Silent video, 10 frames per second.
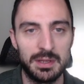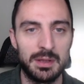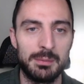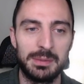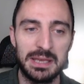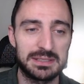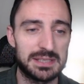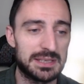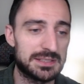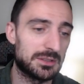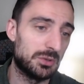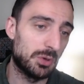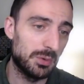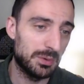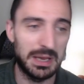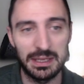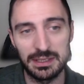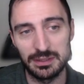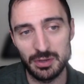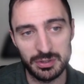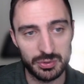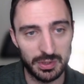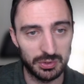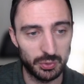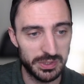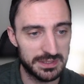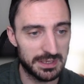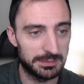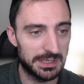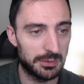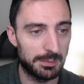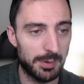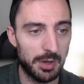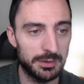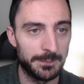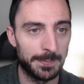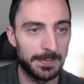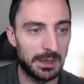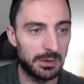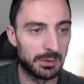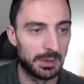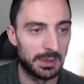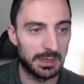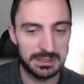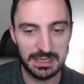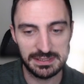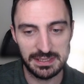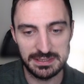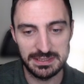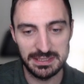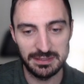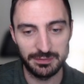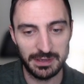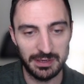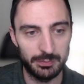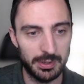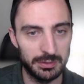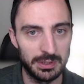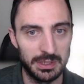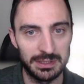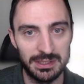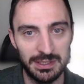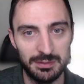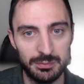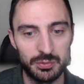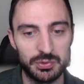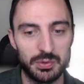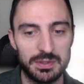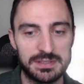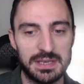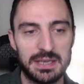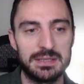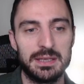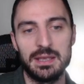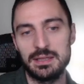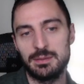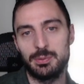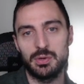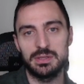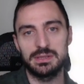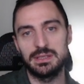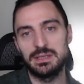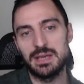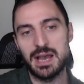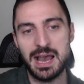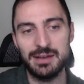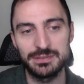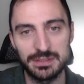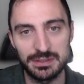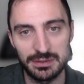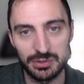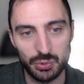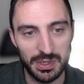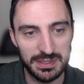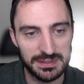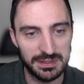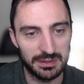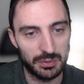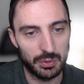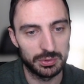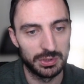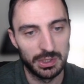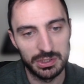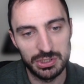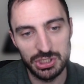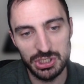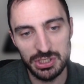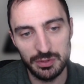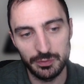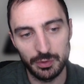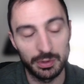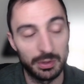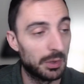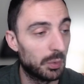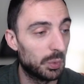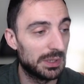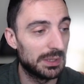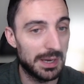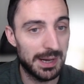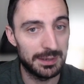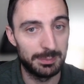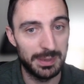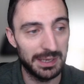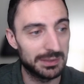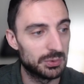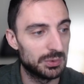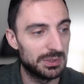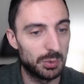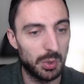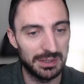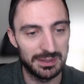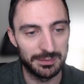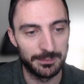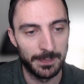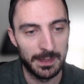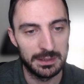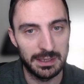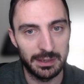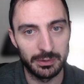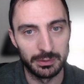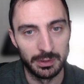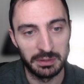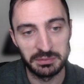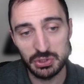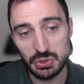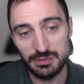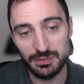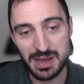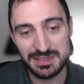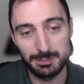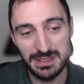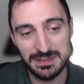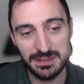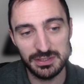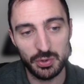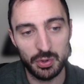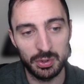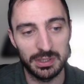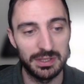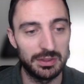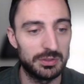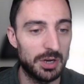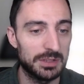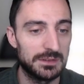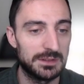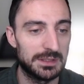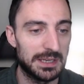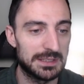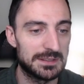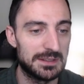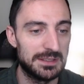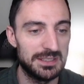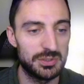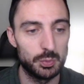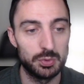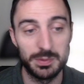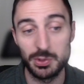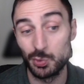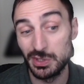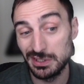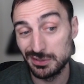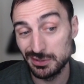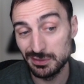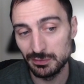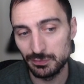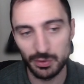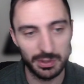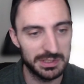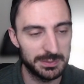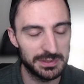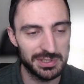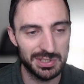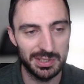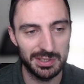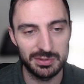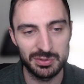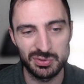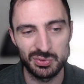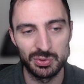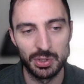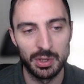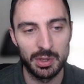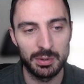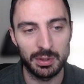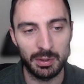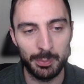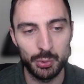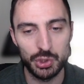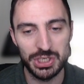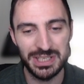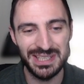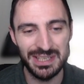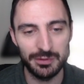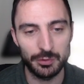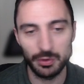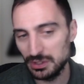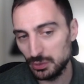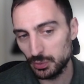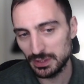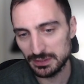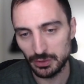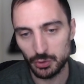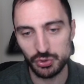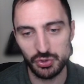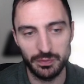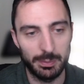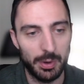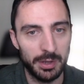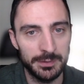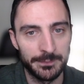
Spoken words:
Black says, no, I cannot trade queens, I'm down a pawn. Now attacks the d5 pawn, king moves on the side, and apparently after trades here on g4, we are back to equality. Now, I'm not sure if Raz missed this or he thought that this would be really good for his position here to push e4 even at the cost of a pawn.